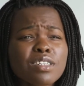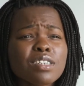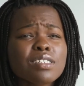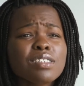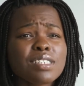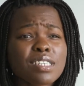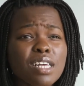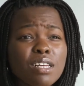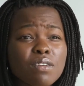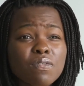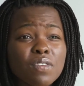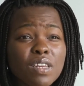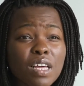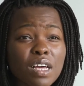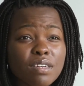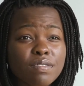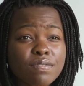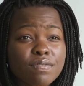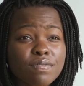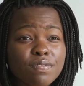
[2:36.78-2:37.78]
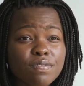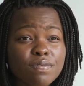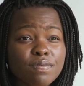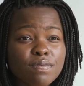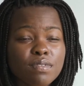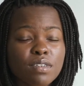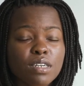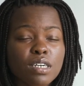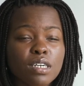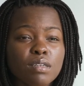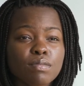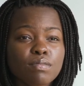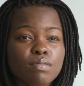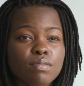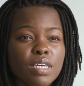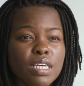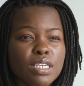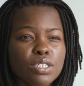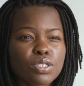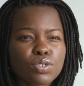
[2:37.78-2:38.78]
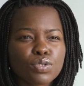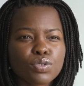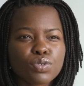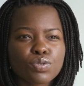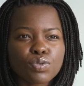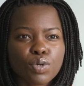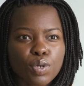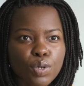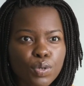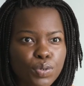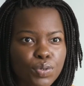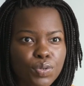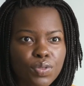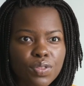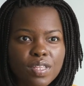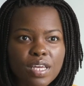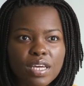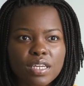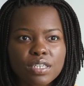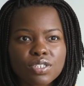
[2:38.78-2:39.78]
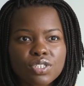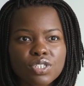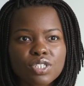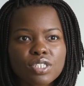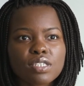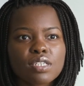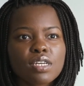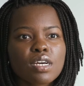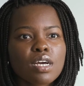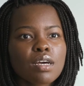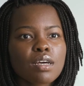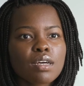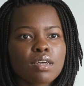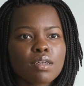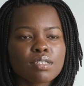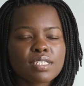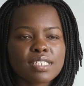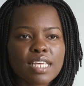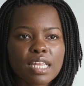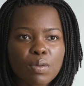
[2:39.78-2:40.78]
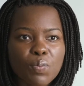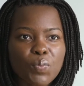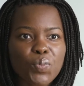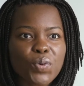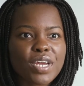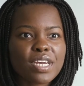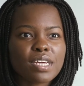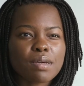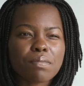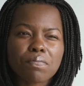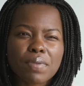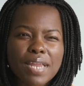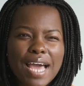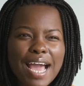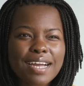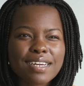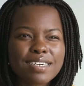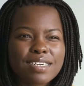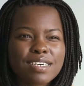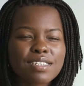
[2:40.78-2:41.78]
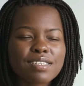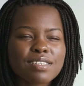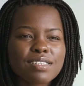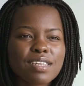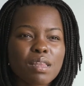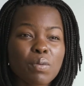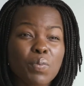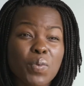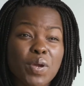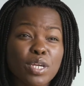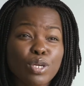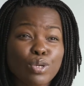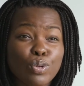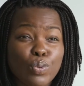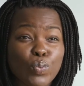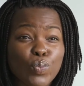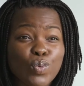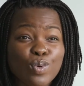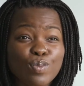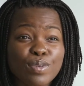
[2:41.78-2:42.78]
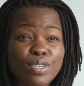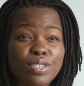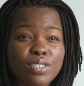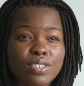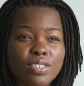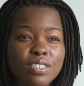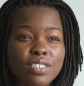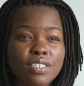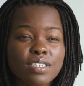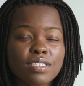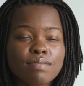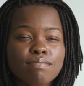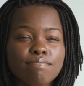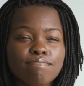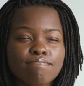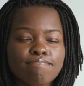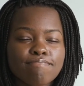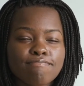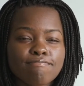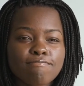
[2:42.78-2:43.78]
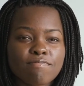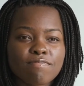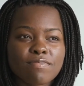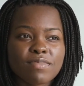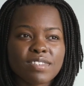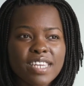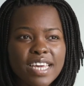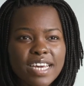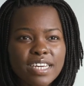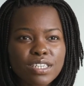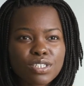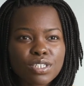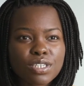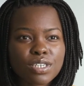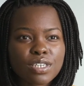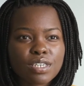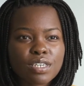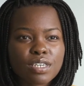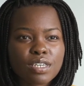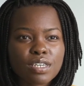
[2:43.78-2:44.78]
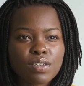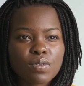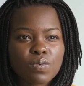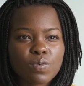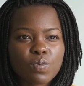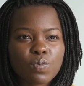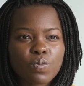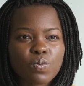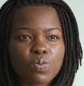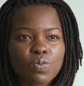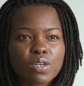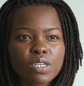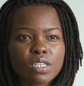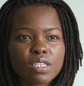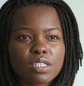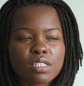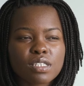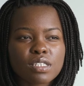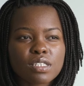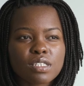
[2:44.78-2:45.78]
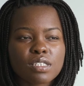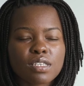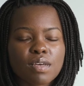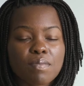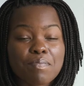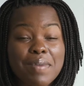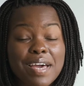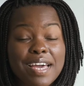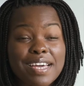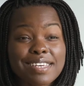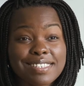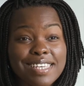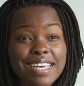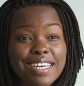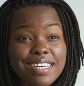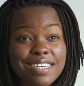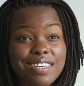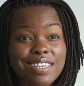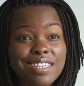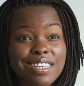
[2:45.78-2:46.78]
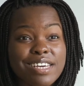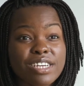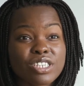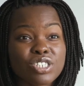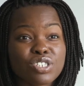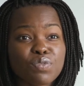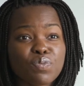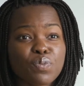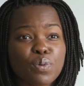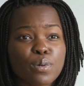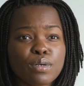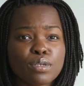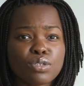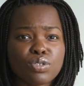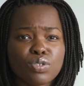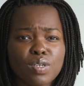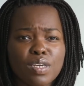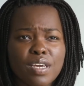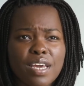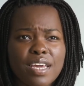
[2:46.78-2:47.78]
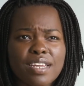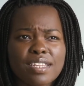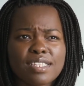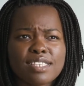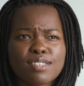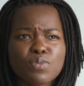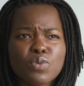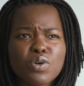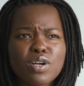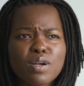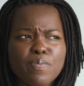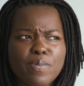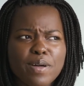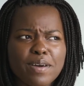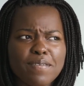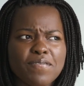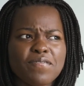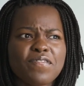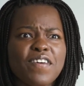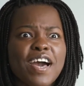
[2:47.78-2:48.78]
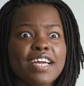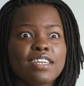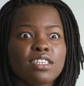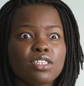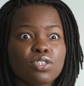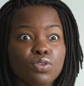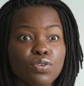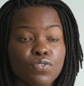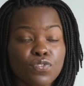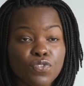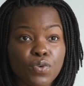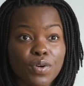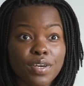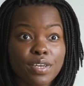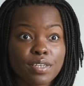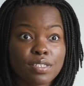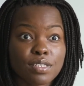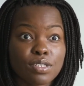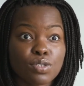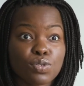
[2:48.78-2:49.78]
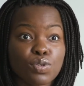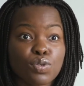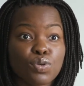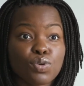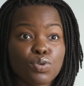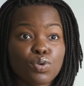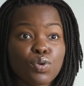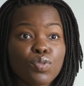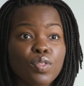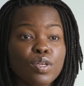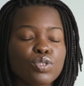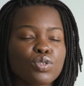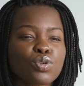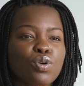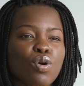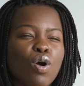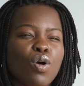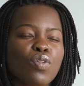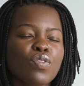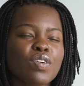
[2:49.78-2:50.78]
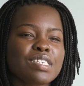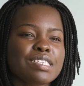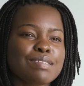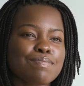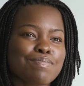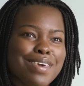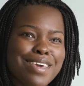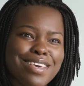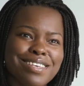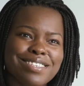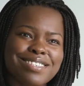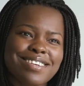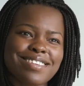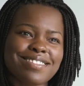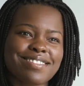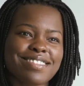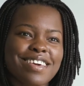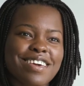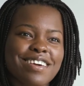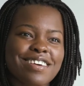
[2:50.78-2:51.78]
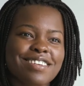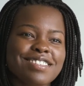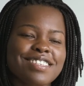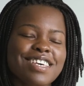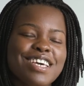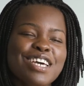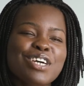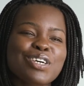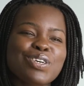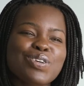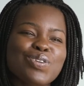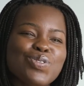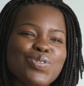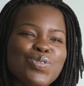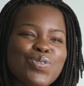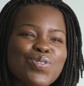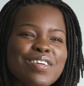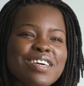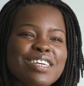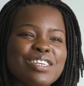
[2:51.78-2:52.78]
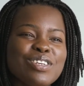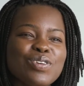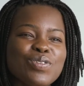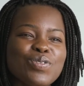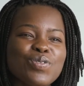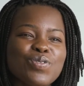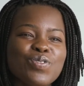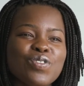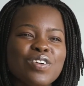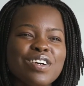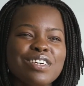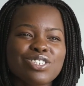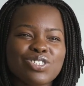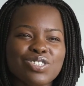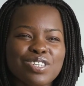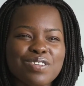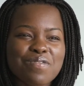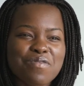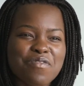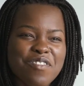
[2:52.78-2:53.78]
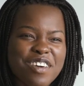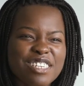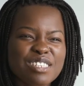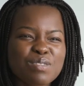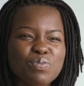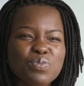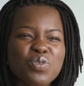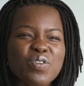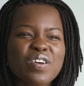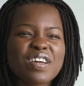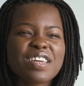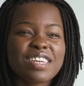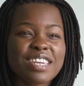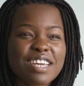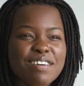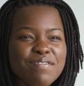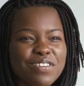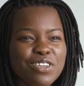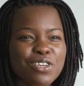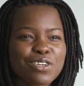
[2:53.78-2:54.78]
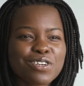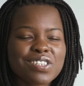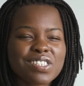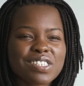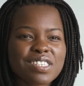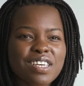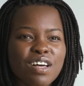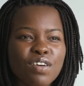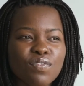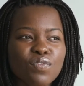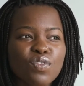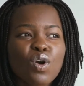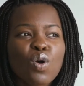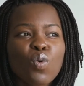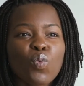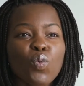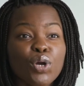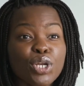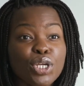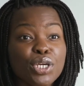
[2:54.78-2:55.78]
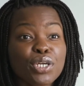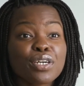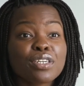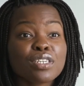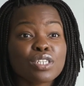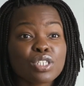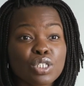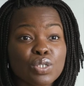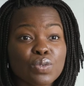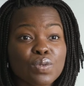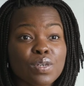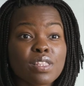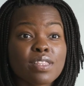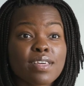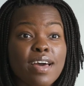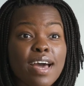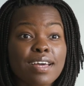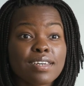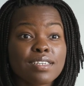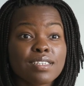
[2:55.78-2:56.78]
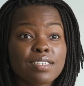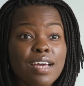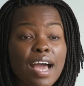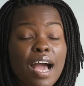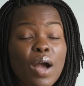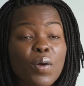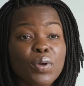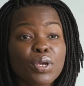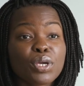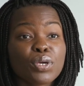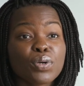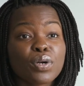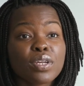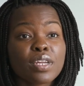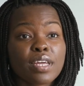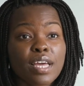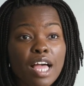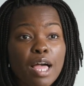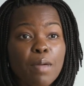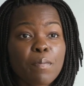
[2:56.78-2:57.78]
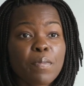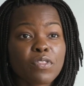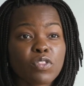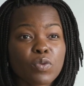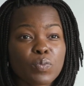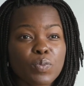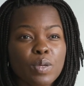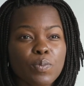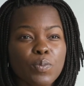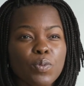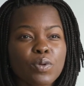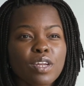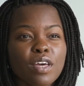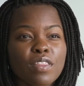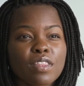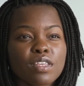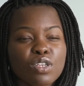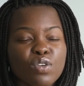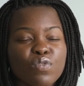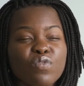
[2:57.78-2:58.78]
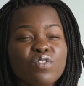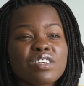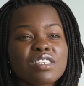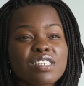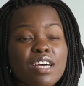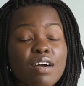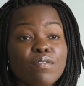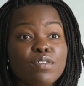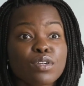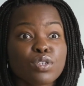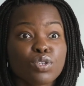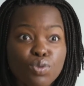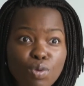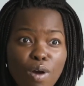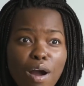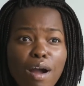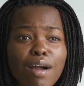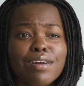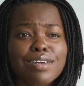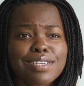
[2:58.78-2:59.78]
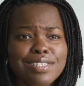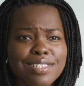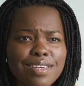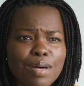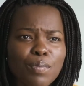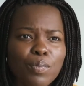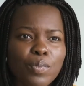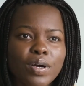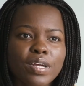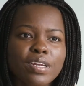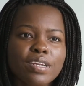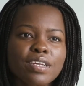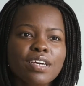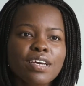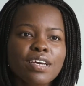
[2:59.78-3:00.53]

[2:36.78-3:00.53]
self-love and growth and just celebrating Blackness, celebrating your womanhood. Nectar was my second collection of poetry, and it's more about finding your voice. So you know that you're all these amazing things. You know that you should invest more in loving yourself. What are you going to do with that? How are you going to help other people now that you've discovered you are a someone,